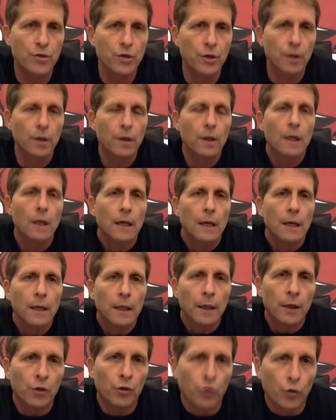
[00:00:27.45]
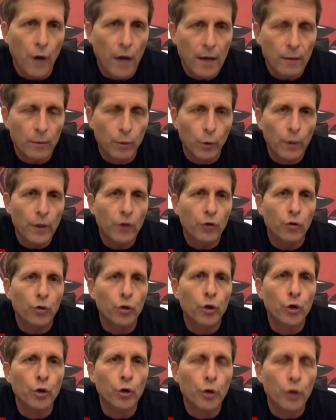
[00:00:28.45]
as an incredible
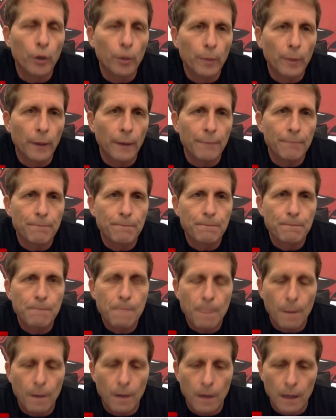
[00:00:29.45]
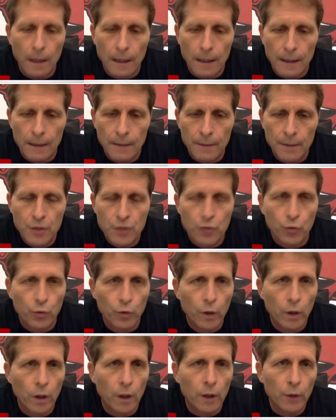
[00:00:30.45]
recruiter, but he's
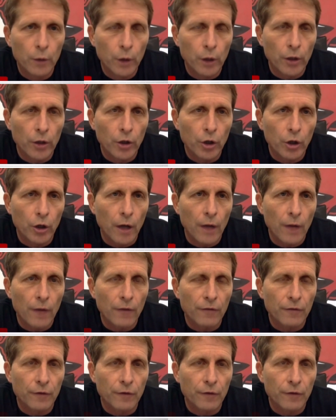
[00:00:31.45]
really, really good on the